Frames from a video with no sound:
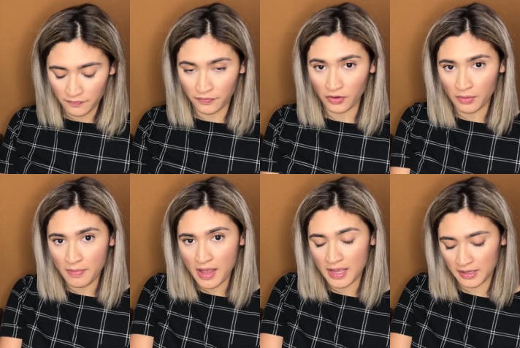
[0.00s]
For
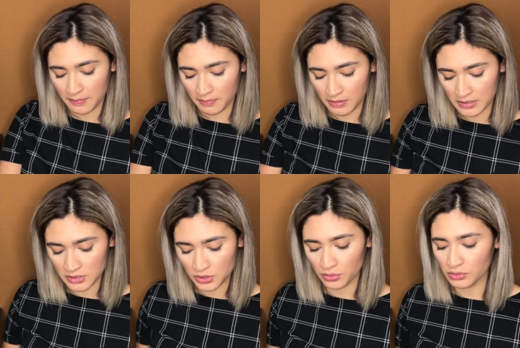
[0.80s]
my
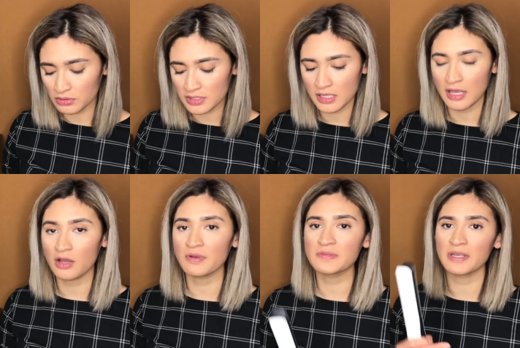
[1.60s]
tools, I
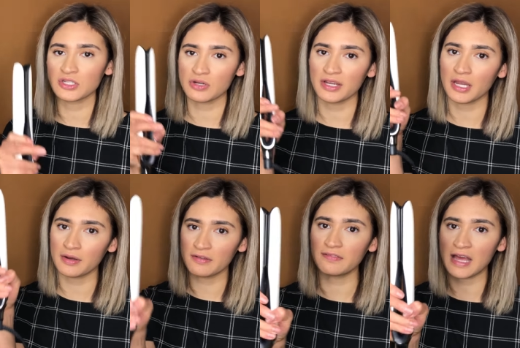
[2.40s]
always make sure I
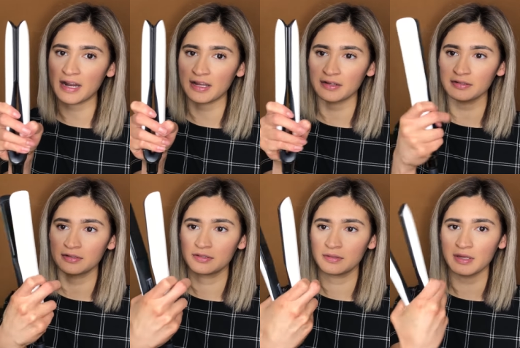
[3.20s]
carry a flat iron.
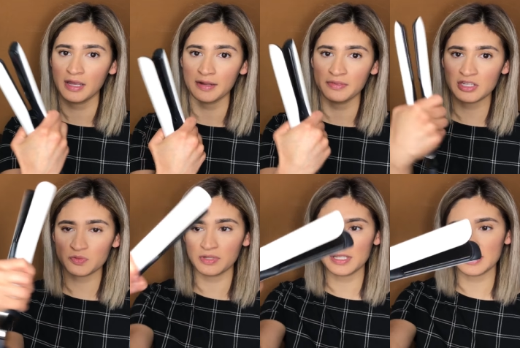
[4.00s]
And
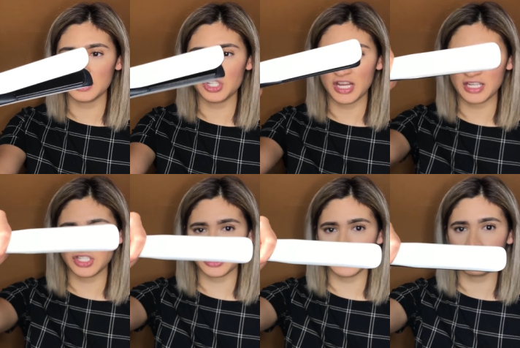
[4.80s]
this one is the
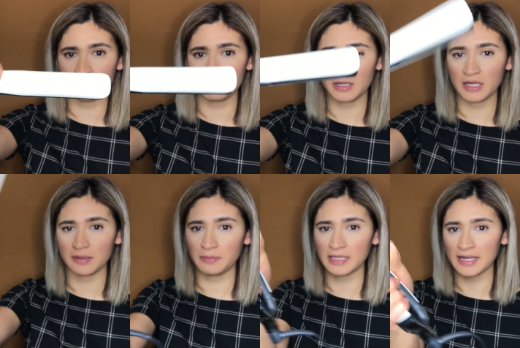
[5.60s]
GHD
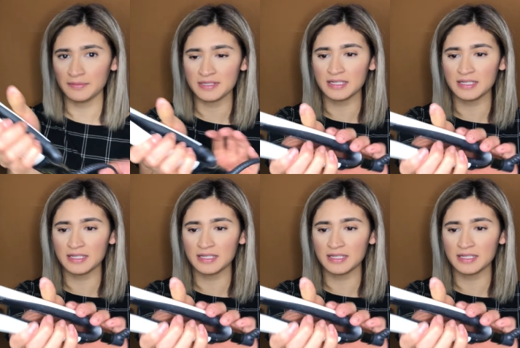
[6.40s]
uh, Platinum